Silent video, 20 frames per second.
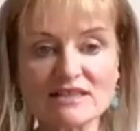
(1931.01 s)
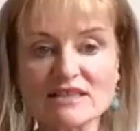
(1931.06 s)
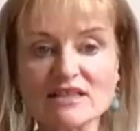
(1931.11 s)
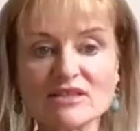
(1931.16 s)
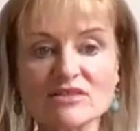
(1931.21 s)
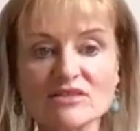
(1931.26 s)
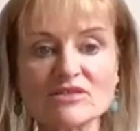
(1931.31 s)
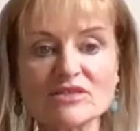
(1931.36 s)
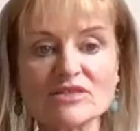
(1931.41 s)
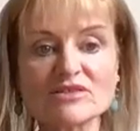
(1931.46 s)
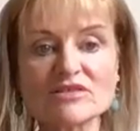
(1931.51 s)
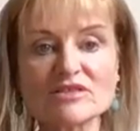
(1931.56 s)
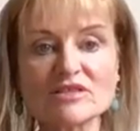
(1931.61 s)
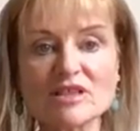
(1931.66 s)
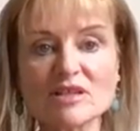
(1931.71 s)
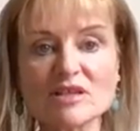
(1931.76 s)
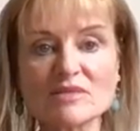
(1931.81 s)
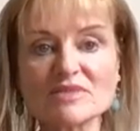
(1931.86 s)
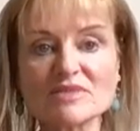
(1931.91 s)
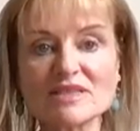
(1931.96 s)
So you
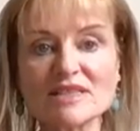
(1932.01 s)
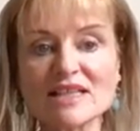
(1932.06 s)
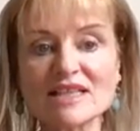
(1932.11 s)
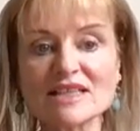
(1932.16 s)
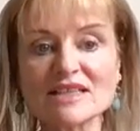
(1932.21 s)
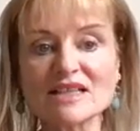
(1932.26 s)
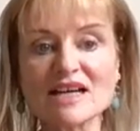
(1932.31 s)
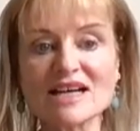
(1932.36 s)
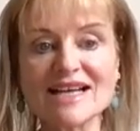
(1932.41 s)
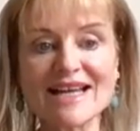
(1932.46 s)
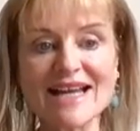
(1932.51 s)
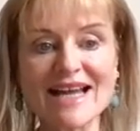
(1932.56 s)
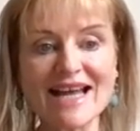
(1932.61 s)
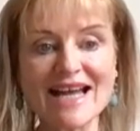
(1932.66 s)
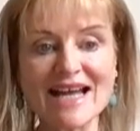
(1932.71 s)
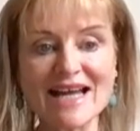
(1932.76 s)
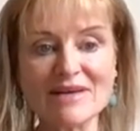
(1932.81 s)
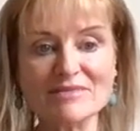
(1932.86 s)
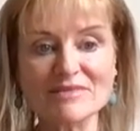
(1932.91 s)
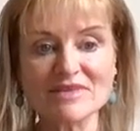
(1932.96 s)
stop saying, I
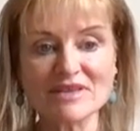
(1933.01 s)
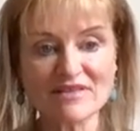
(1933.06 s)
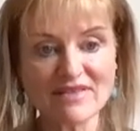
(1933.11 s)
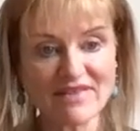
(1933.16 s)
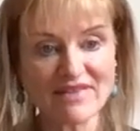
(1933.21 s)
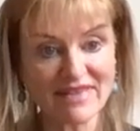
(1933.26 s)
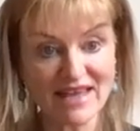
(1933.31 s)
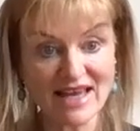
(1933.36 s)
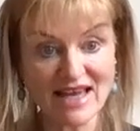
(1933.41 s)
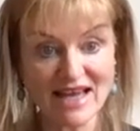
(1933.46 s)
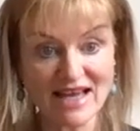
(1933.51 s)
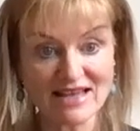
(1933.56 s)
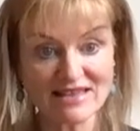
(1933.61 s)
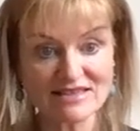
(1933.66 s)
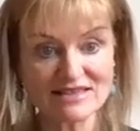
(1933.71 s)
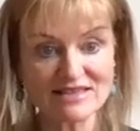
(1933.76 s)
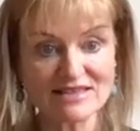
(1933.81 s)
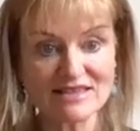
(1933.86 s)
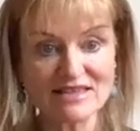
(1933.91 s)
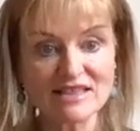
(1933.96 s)
am
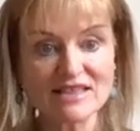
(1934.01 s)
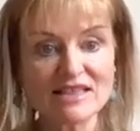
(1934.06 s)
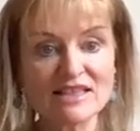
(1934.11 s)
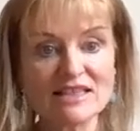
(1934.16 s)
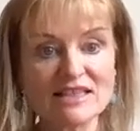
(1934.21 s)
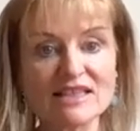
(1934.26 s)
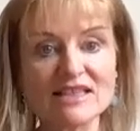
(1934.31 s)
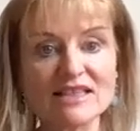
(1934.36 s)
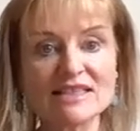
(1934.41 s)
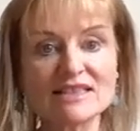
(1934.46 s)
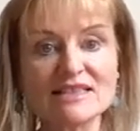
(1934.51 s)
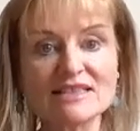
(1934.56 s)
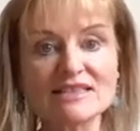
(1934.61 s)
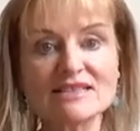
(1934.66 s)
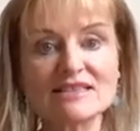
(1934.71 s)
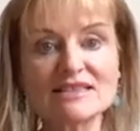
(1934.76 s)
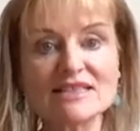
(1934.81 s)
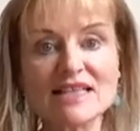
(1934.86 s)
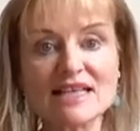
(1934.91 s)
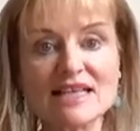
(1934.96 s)
that, and
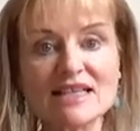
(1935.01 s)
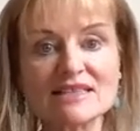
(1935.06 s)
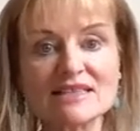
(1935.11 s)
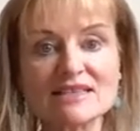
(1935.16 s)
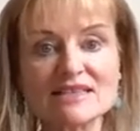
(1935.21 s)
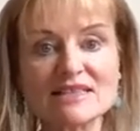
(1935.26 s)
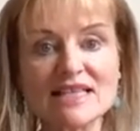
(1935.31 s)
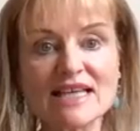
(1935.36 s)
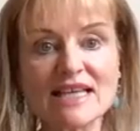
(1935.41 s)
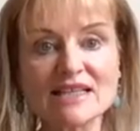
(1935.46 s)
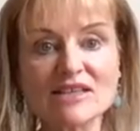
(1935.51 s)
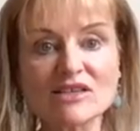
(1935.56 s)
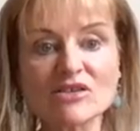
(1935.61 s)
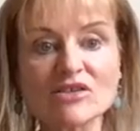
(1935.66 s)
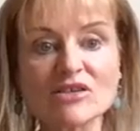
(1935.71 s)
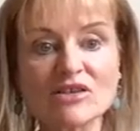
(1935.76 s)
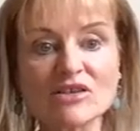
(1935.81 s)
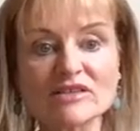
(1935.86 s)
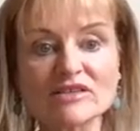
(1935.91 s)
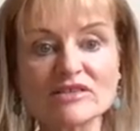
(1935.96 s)
instead take
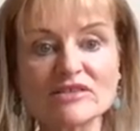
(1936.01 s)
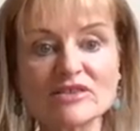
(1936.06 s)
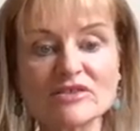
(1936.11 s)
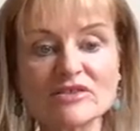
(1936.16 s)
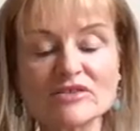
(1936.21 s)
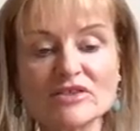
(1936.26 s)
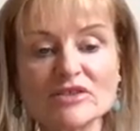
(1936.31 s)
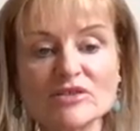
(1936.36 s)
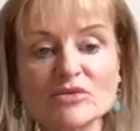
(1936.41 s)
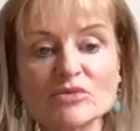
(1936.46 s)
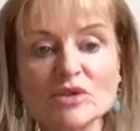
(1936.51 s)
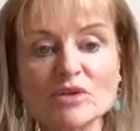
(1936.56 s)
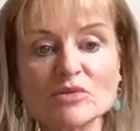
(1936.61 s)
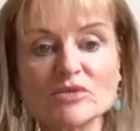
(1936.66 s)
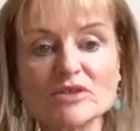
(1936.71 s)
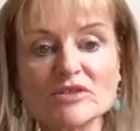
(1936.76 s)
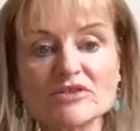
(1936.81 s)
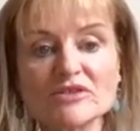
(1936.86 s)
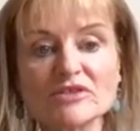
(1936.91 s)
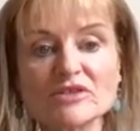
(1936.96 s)
on your new one,
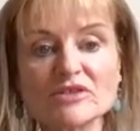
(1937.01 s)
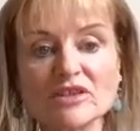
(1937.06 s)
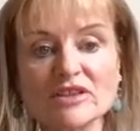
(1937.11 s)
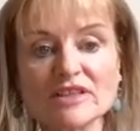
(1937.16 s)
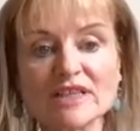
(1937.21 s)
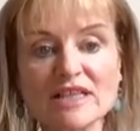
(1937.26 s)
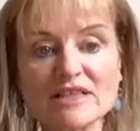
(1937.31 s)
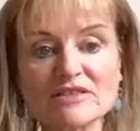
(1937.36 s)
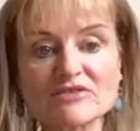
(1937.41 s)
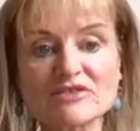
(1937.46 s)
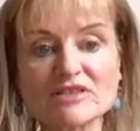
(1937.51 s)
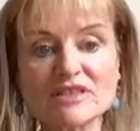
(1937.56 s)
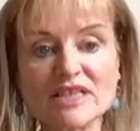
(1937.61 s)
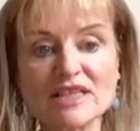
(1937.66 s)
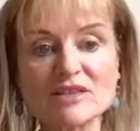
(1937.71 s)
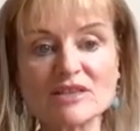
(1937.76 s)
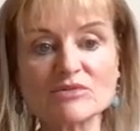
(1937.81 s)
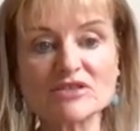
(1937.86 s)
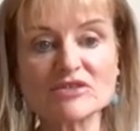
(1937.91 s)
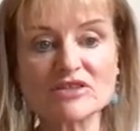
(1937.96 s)
which you got
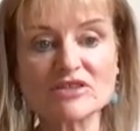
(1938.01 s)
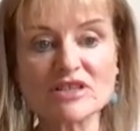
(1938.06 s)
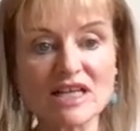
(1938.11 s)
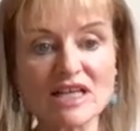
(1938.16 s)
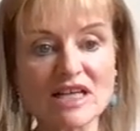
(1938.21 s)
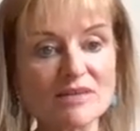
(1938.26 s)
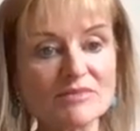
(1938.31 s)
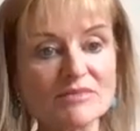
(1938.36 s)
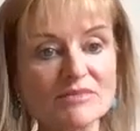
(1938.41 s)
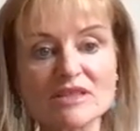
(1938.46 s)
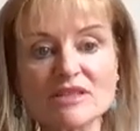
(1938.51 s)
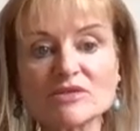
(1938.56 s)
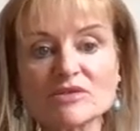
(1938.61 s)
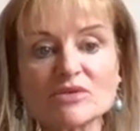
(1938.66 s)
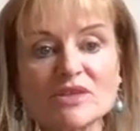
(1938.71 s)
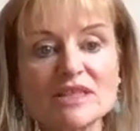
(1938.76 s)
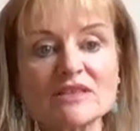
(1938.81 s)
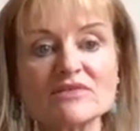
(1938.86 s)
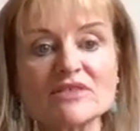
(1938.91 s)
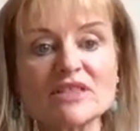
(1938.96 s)
yesterday, which I'm the
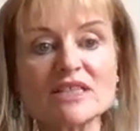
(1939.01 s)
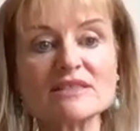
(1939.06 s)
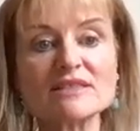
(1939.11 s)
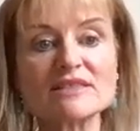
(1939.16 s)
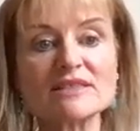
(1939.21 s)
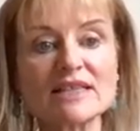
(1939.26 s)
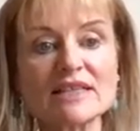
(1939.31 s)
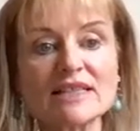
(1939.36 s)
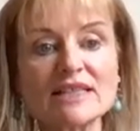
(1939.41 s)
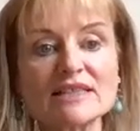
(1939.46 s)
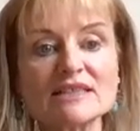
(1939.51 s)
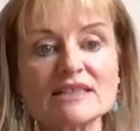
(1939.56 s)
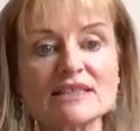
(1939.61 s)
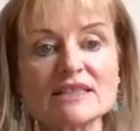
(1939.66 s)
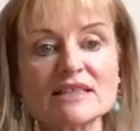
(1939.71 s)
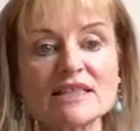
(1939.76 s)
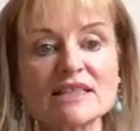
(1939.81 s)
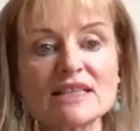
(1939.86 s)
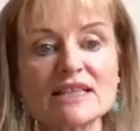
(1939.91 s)
queen of insight.